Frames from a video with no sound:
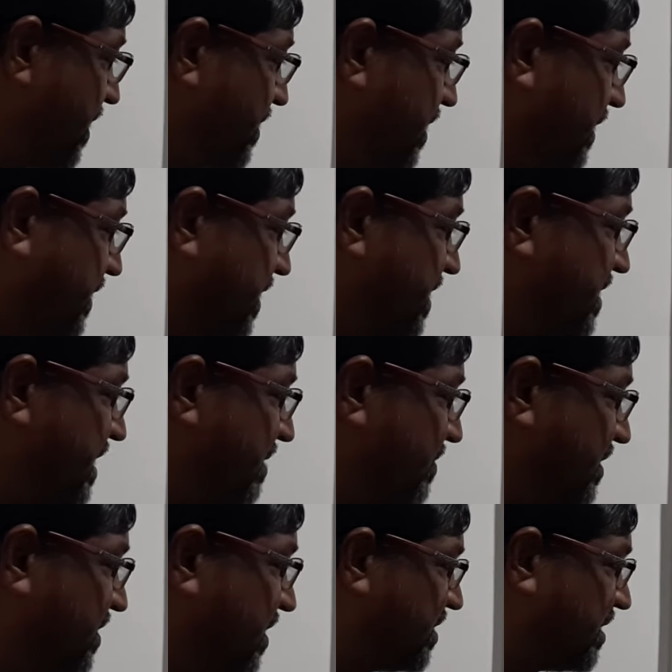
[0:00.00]
the
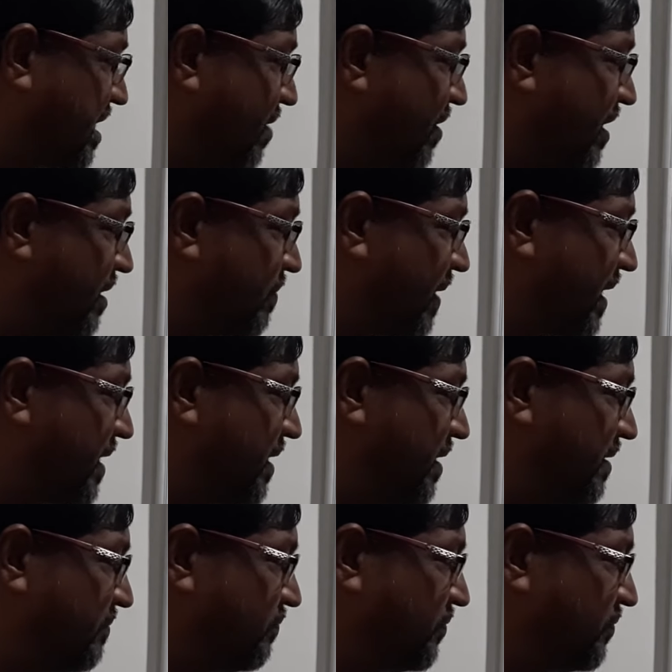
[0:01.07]
TGMS governed by